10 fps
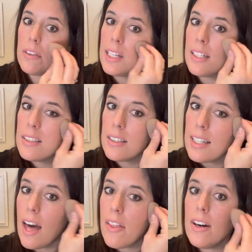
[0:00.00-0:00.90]
things
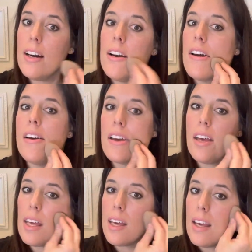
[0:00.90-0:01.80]
together
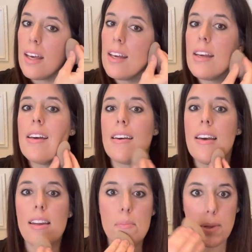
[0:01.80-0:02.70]

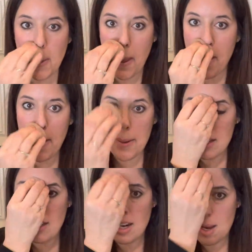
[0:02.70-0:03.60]
and blend.
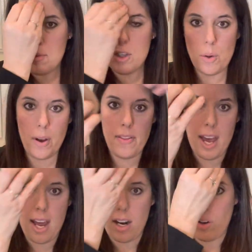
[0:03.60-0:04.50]
And I'm just doing
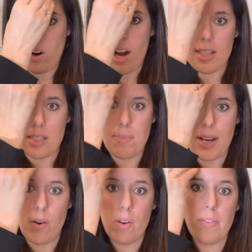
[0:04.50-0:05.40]
that across my
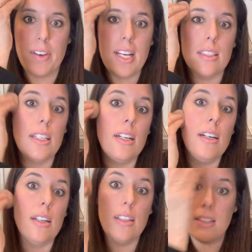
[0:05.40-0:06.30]
whole face
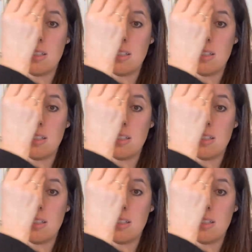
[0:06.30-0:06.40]
here.